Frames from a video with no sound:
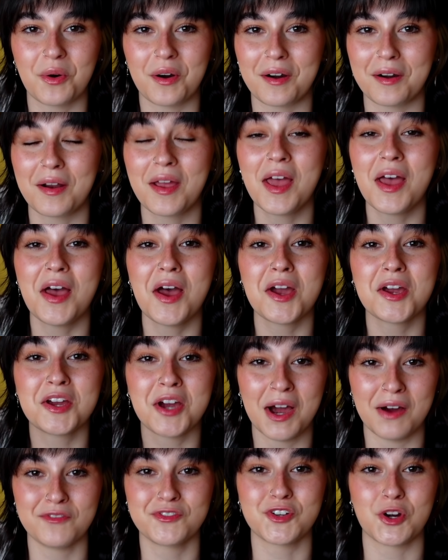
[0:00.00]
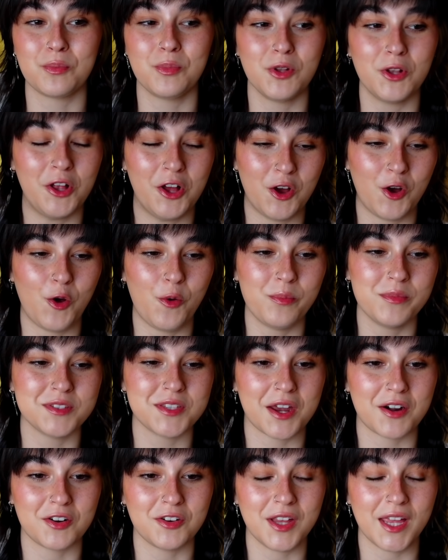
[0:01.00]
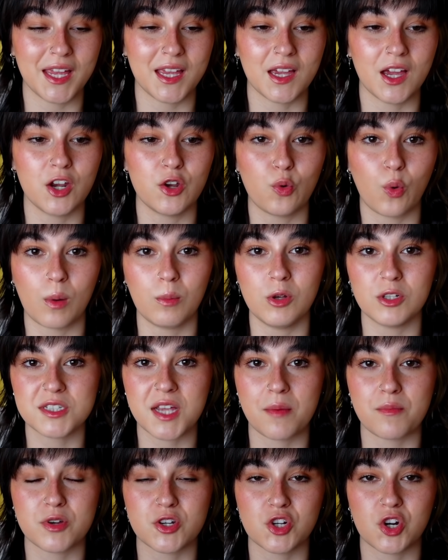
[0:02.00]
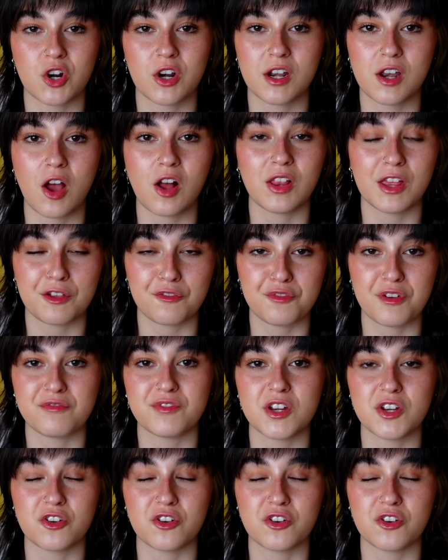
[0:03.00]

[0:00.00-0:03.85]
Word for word: our comfortable homes that are like a normal temperature and not like 50